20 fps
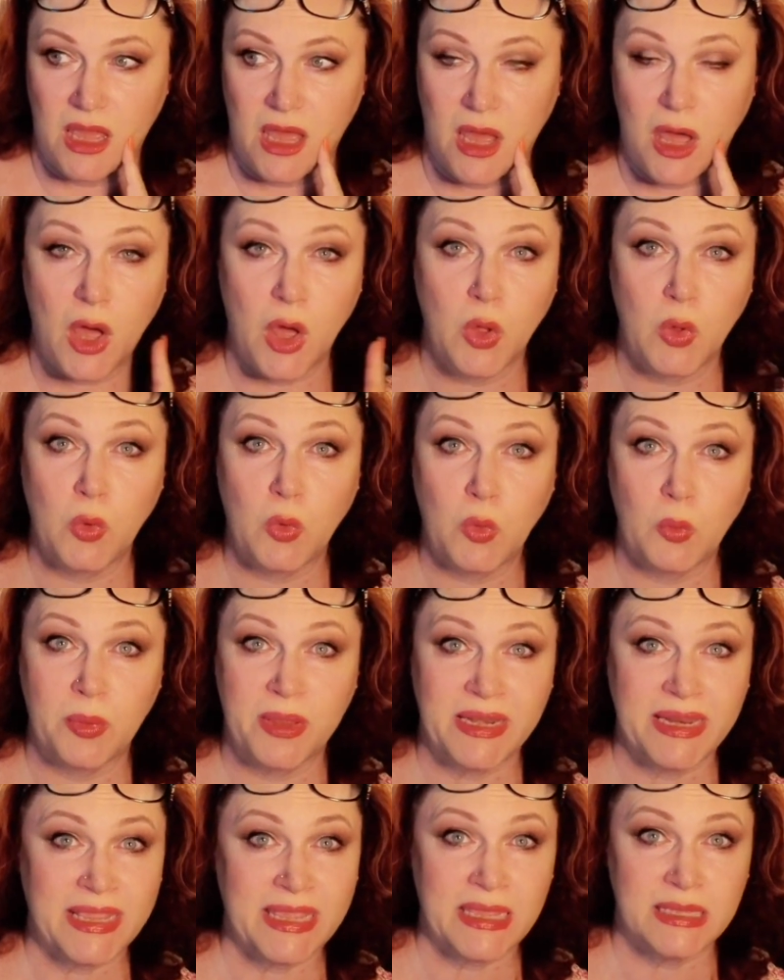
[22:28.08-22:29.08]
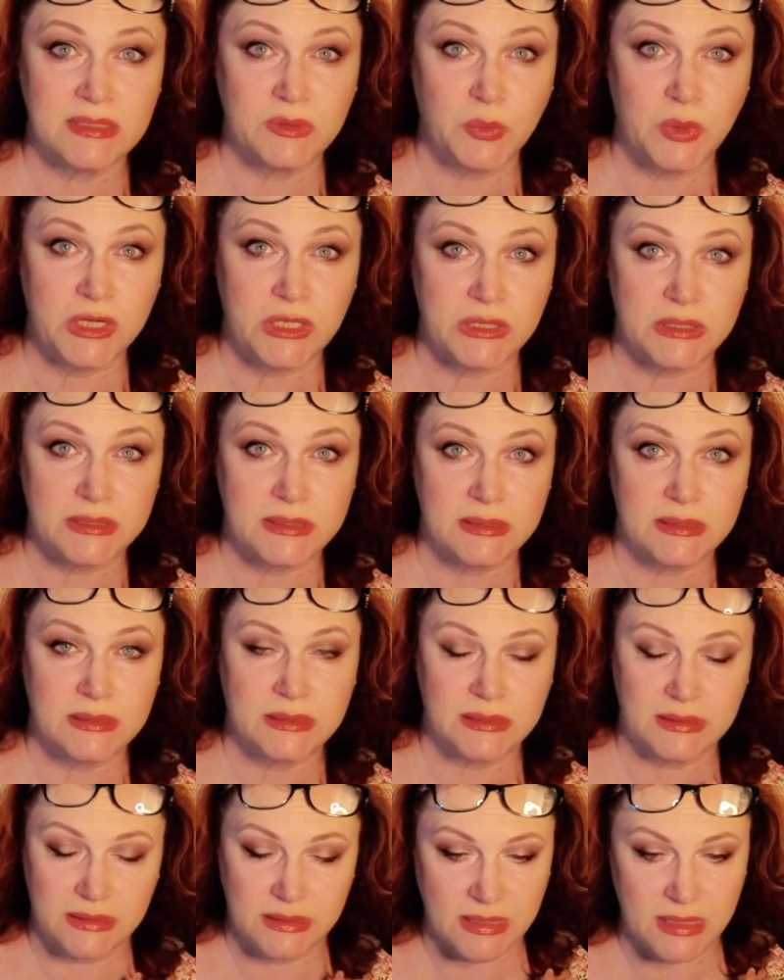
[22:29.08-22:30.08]
Oh, but it gets worse.
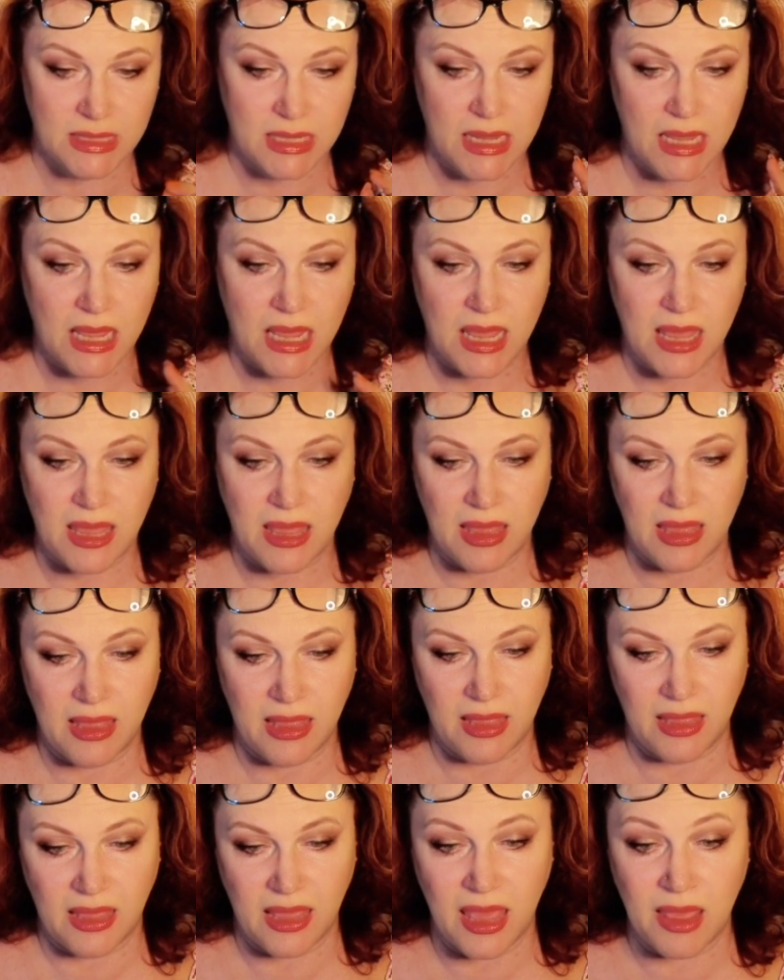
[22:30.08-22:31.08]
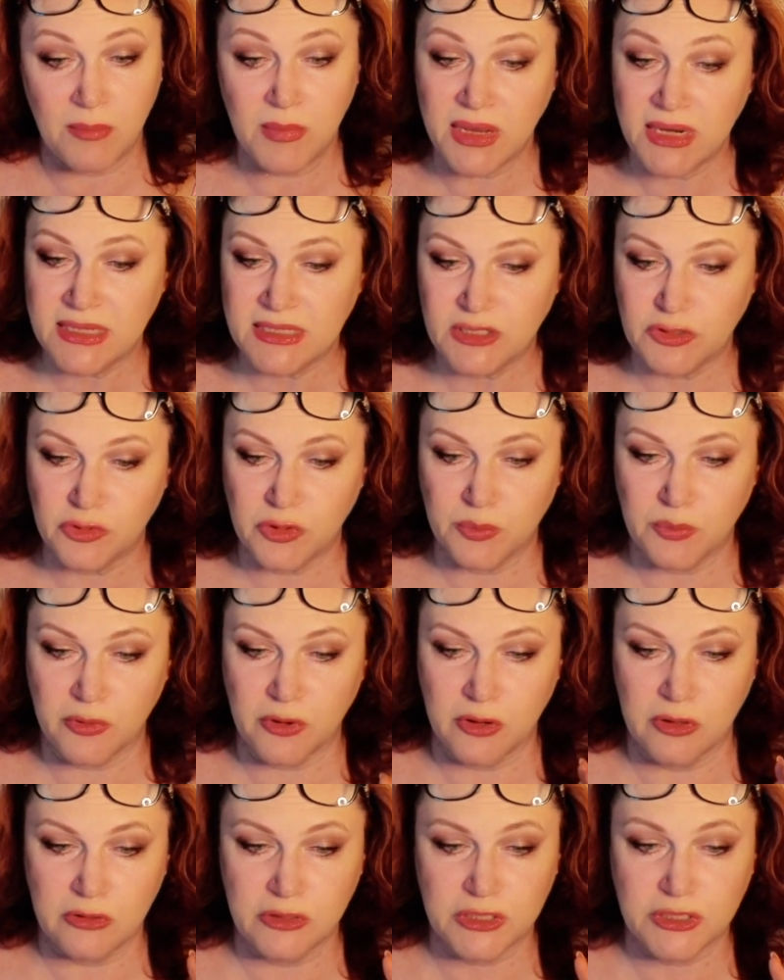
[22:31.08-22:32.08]
A minister
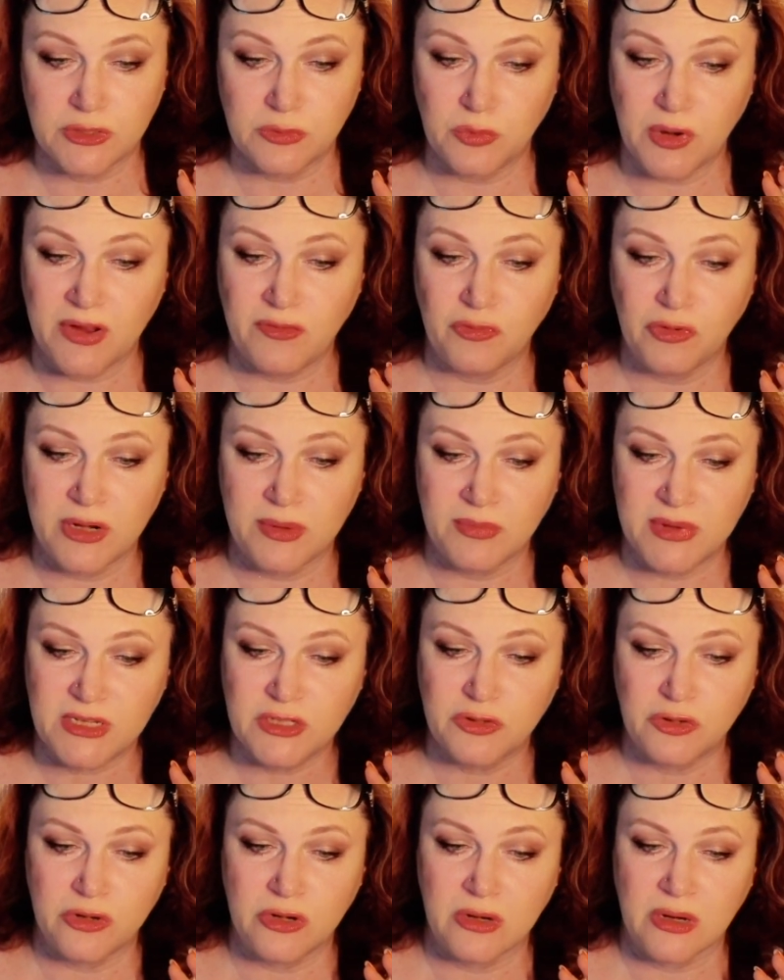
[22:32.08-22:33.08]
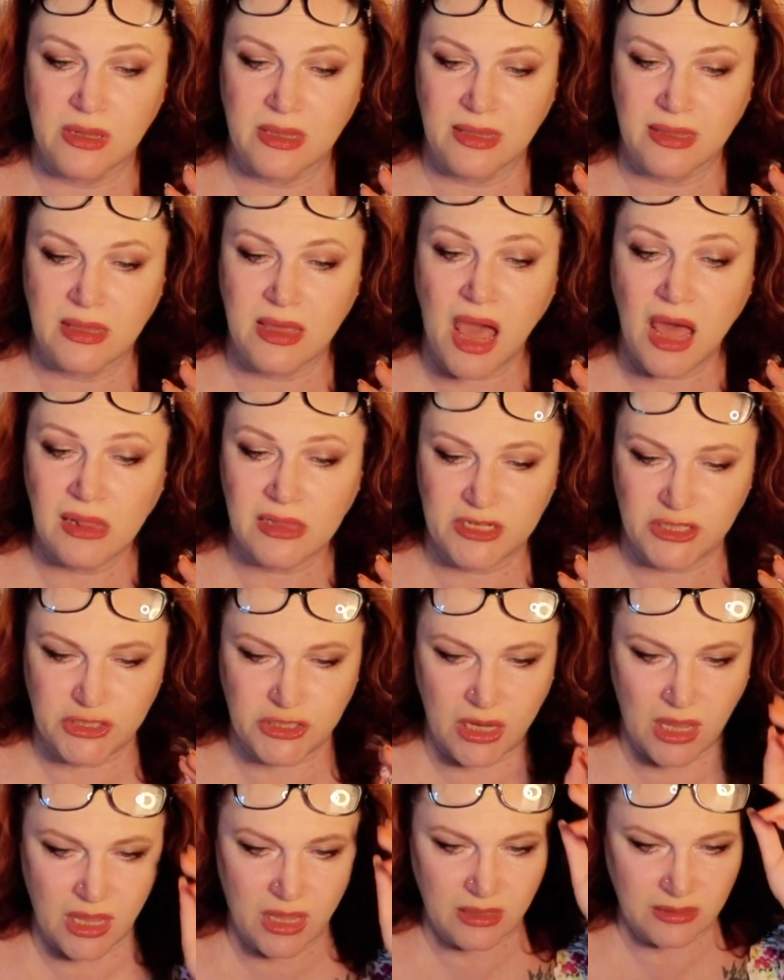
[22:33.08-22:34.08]
approached, the Reverend Mr. Gallows.
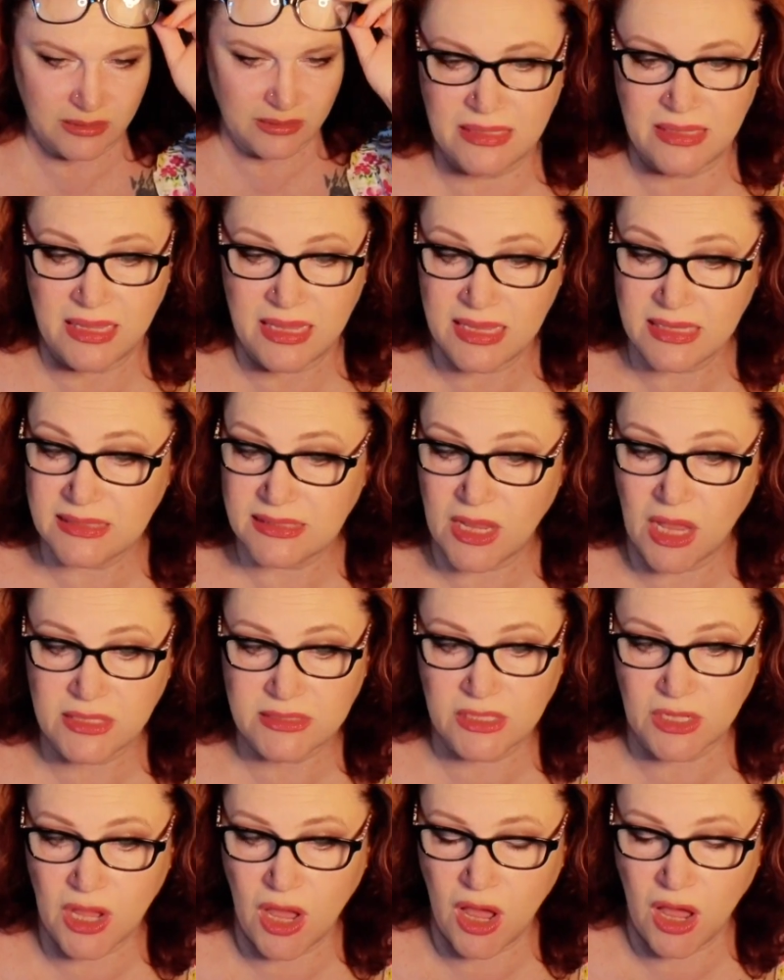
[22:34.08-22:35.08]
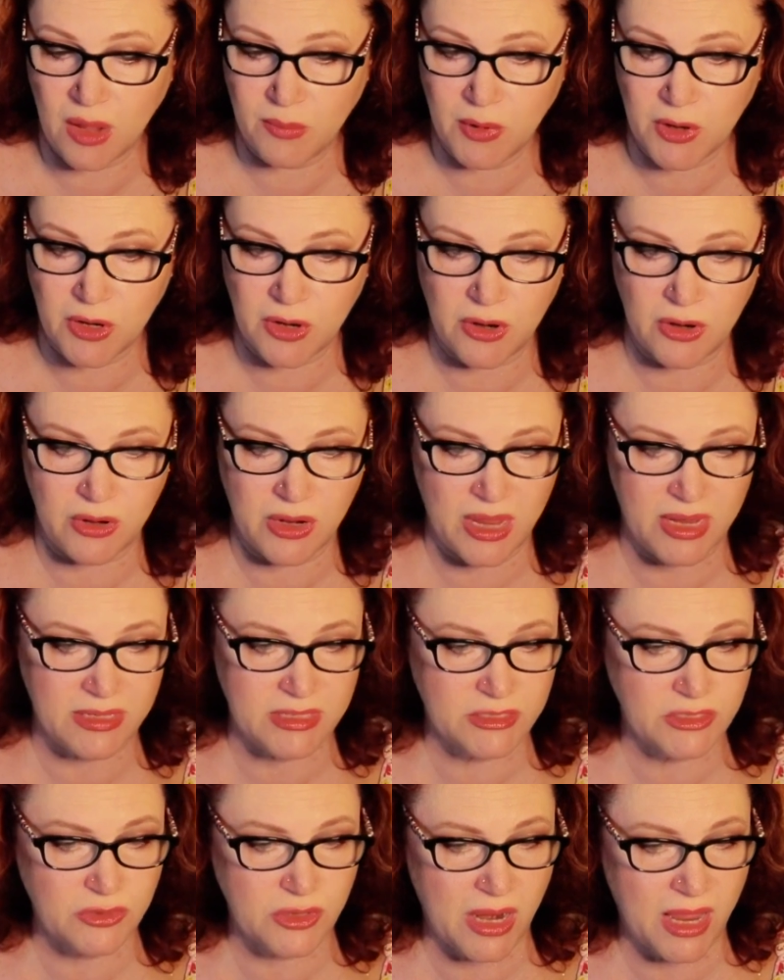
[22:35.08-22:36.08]
He sought to calm her and
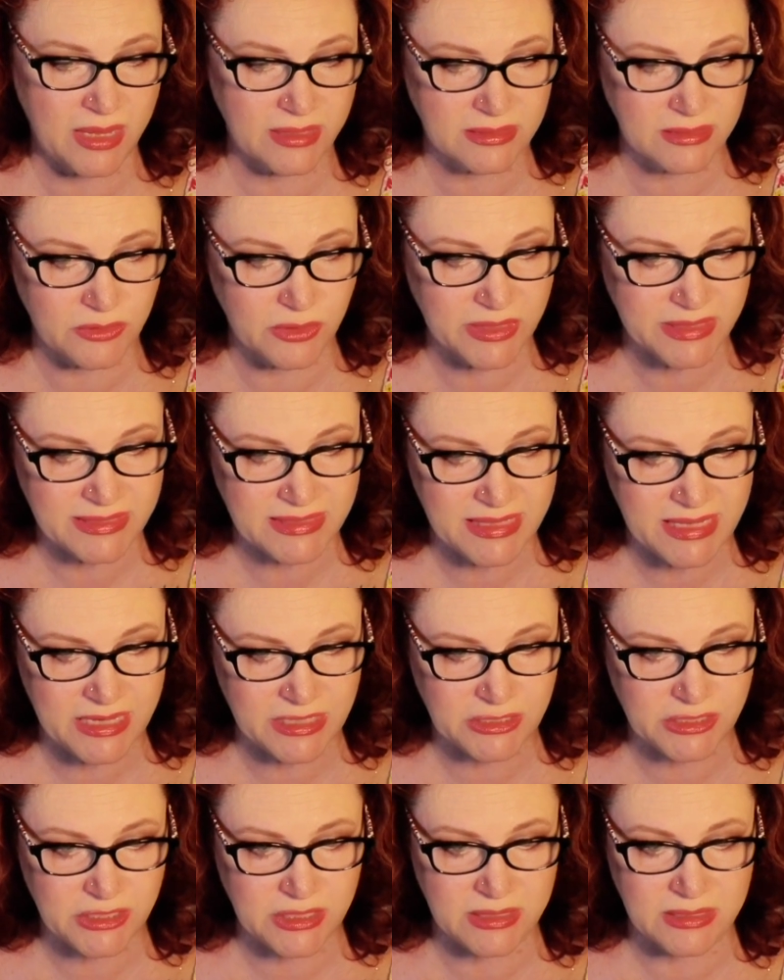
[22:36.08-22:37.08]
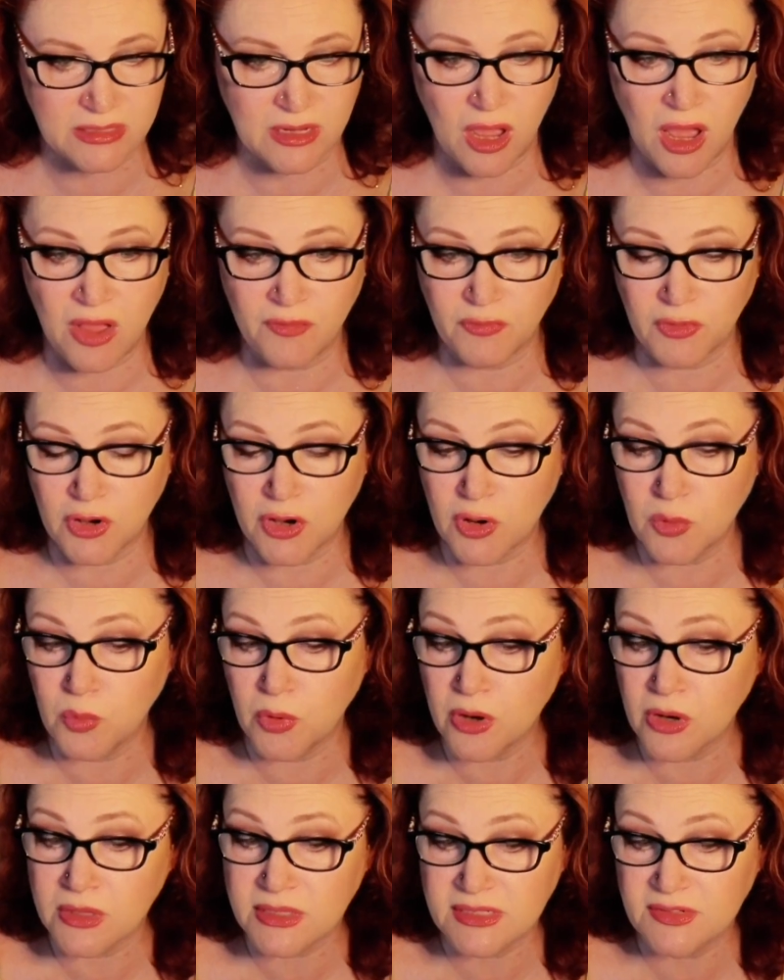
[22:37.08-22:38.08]
attract to her attention, to offer her
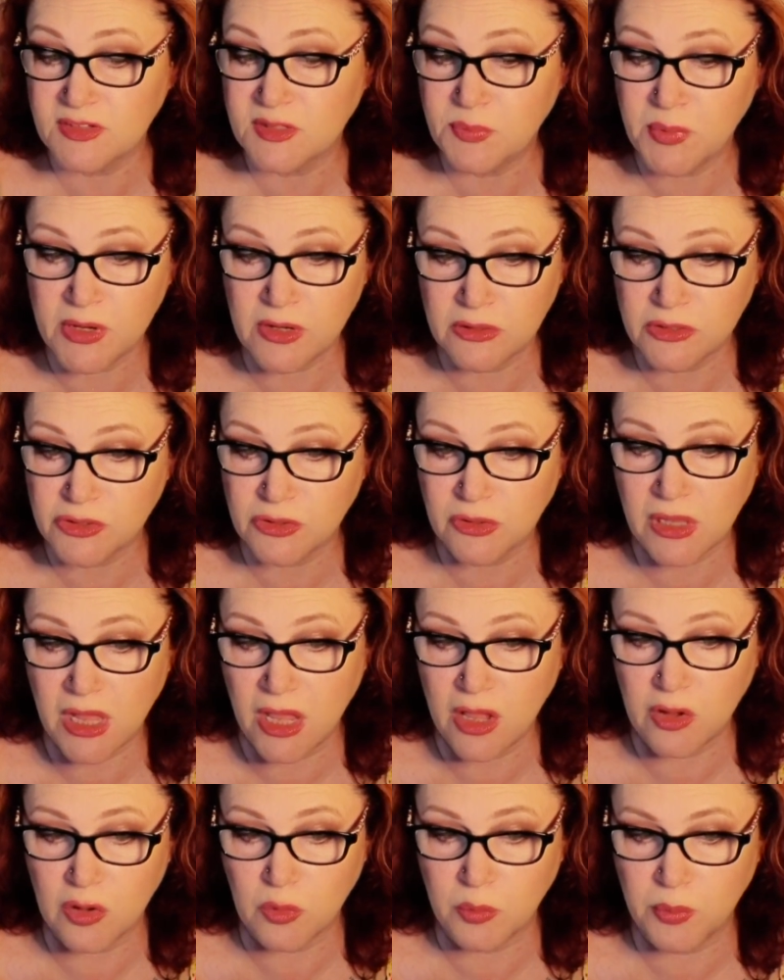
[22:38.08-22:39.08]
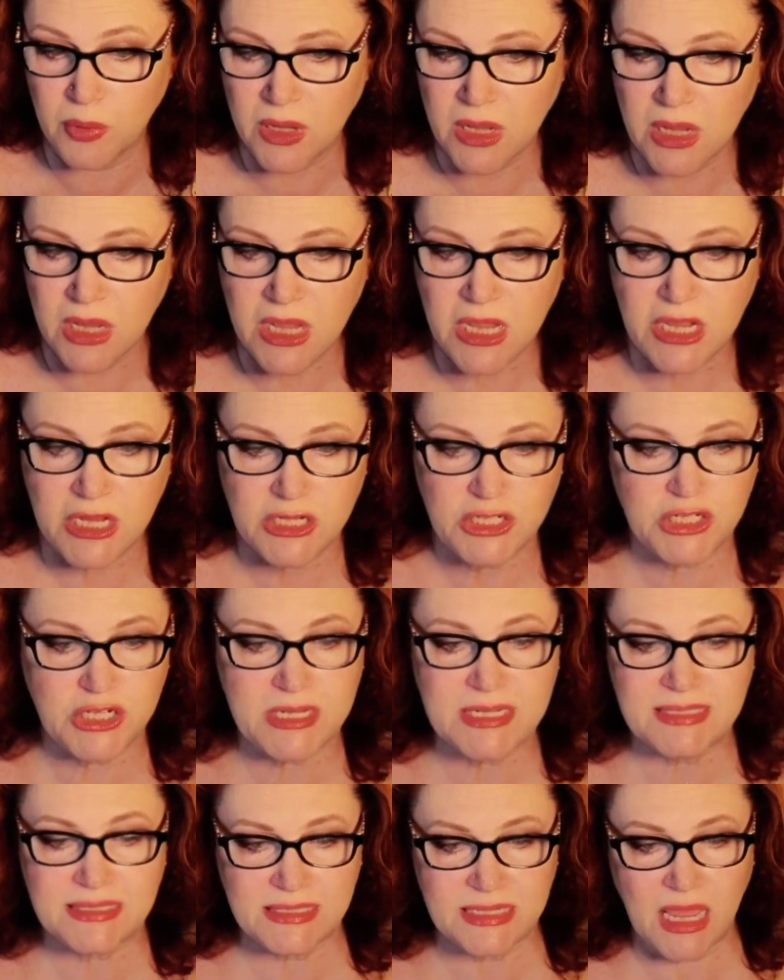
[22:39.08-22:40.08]
words of spiritual hope. She
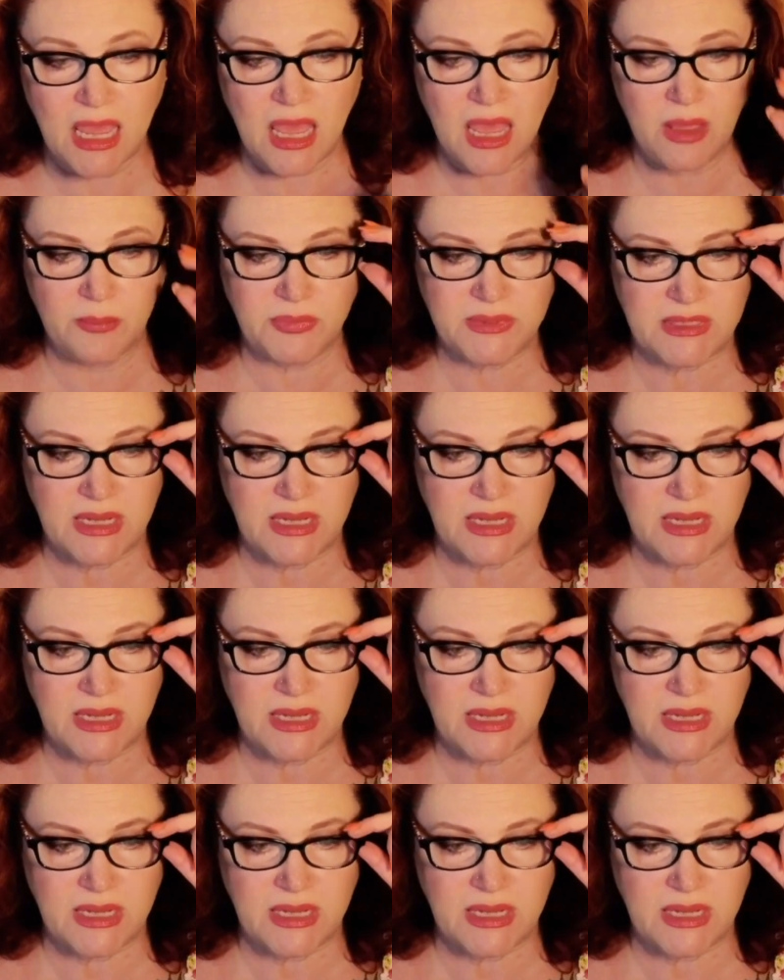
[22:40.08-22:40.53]
stopped